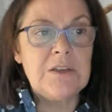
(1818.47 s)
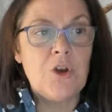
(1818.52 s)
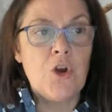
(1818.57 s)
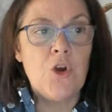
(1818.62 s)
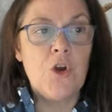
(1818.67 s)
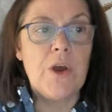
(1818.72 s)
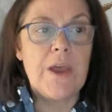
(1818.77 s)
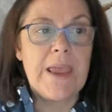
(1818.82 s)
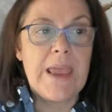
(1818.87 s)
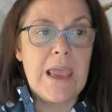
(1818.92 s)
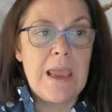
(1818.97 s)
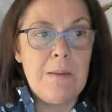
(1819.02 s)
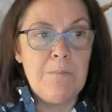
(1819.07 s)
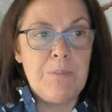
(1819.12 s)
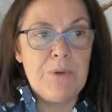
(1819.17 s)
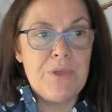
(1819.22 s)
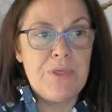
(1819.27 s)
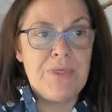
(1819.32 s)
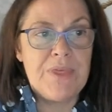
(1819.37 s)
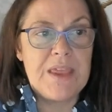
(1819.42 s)
Her
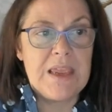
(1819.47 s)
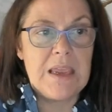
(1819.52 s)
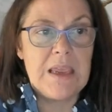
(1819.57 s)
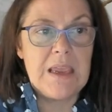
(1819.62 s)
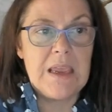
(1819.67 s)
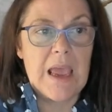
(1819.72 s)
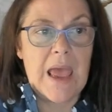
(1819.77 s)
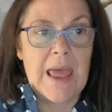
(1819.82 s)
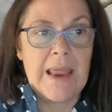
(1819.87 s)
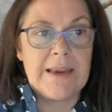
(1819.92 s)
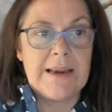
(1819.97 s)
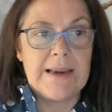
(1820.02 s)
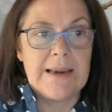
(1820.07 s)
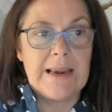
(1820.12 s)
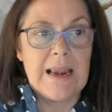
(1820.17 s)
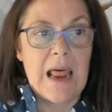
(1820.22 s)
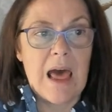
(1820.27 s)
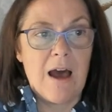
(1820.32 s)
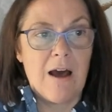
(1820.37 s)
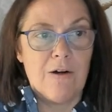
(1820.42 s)
empathy and
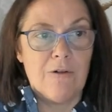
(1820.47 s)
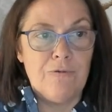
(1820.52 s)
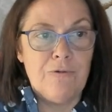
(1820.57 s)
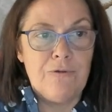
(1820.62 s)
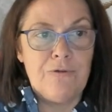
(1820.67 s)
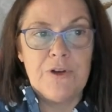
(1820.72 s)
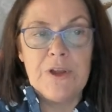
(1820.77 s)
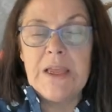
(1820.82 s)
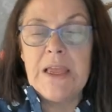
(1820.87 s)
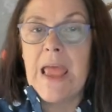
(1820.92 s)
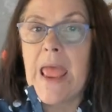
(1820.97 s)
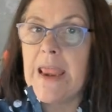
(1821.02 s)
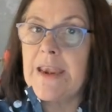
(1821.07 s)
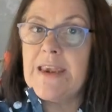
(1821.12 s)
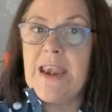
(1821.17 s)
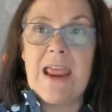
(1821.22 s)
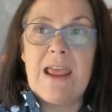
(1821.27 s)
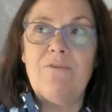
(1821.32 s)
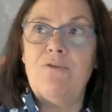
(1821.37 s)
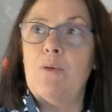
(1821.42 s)
love
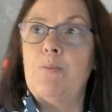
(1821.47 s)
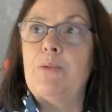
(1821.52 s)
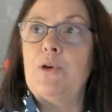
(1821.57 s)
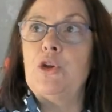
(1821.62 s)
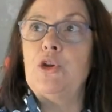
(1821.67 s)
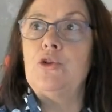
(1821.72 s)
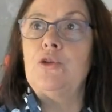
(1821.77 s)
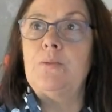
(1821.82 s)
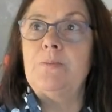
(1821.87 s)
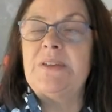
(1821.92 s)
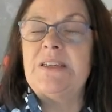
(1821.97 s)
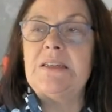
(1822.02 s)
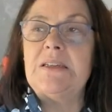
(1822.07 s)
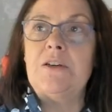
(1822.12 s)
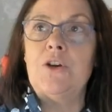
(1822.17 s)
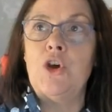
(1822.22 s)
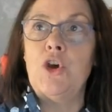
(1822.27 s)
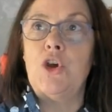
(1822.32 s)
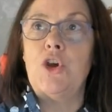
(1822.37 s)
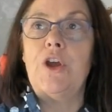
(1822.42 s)
never bloomed in
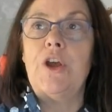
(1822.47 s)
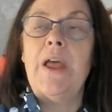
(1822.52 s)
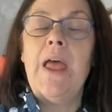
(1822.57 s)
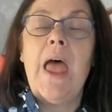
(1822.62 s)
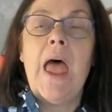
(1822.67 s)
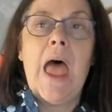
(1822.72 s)
her.